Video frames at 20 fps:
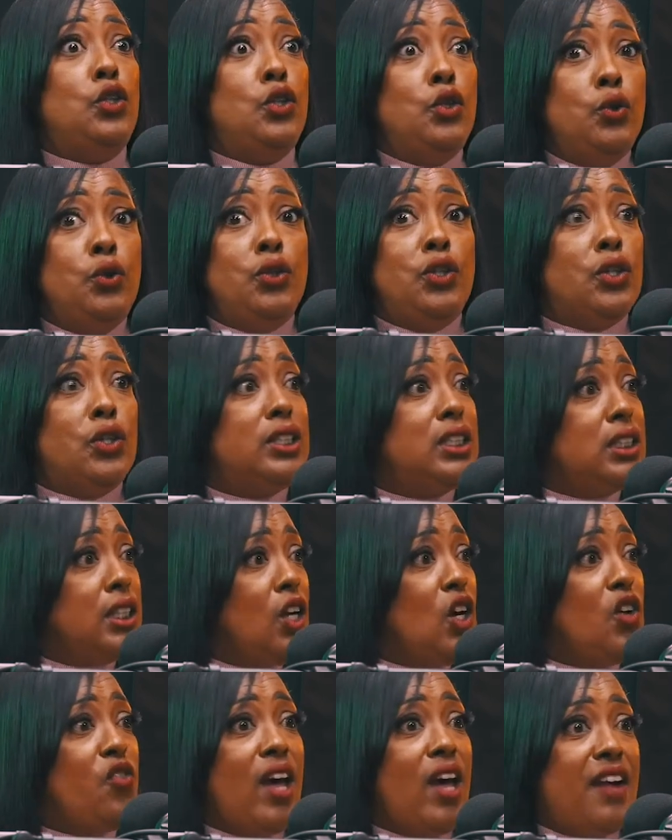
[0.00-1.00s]
you
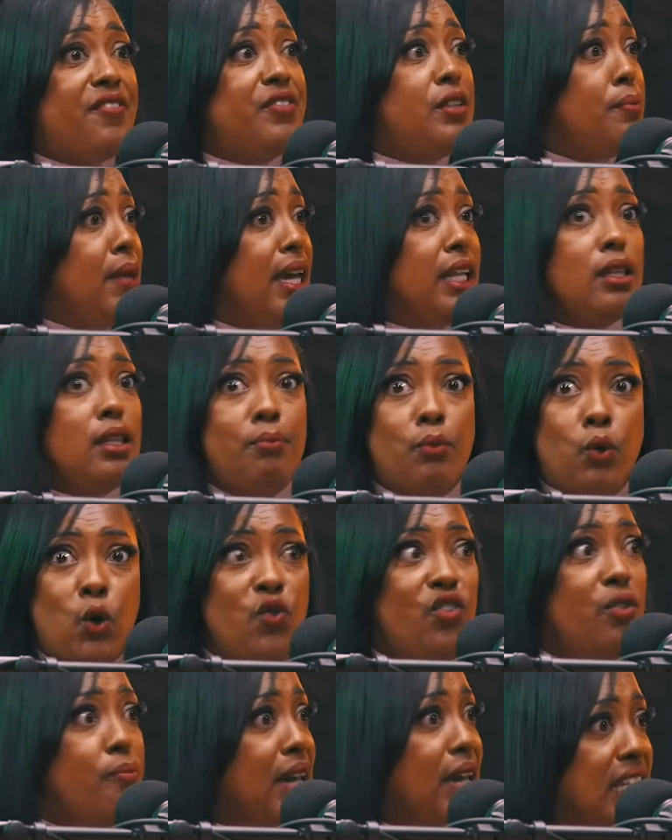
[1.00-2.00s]
yourself have to make the
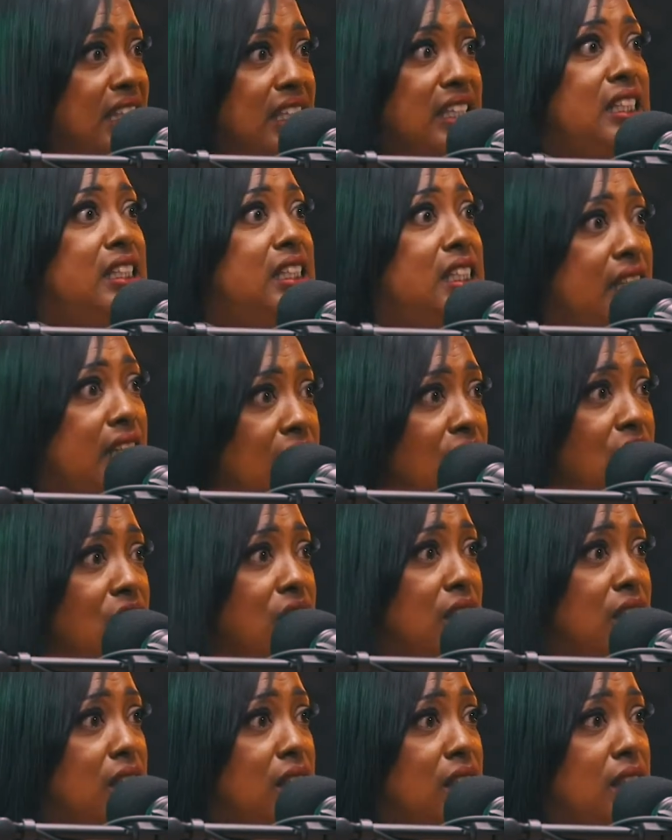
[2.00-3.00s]
move and make the
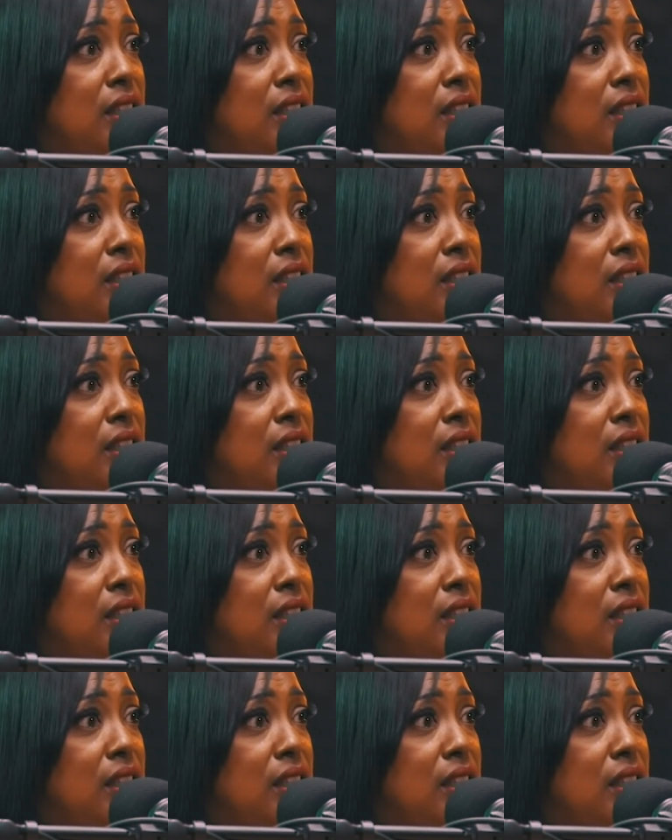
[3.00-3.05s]
decision.